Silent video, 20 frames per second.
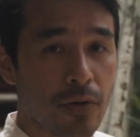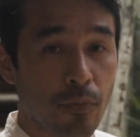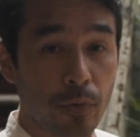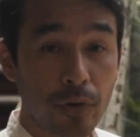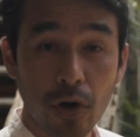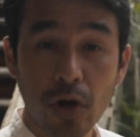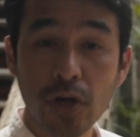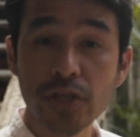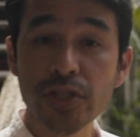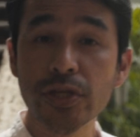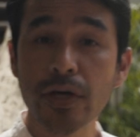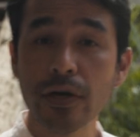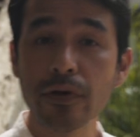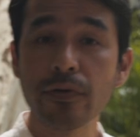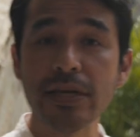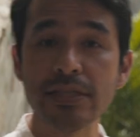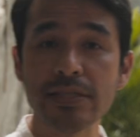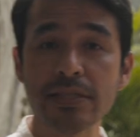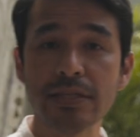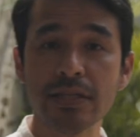were also
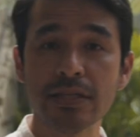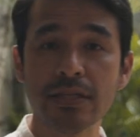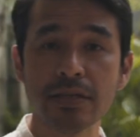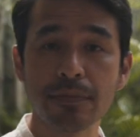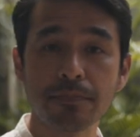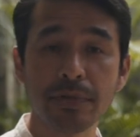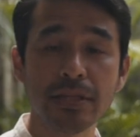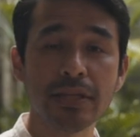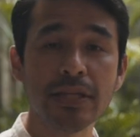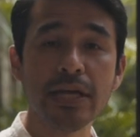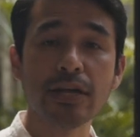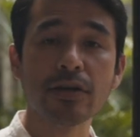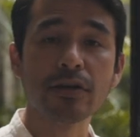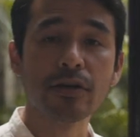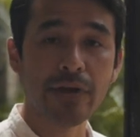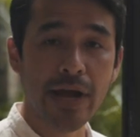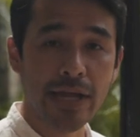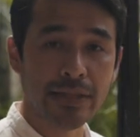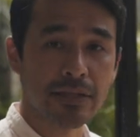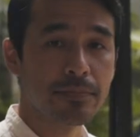arrested but later
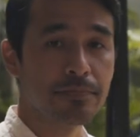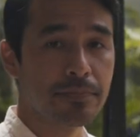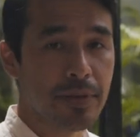granted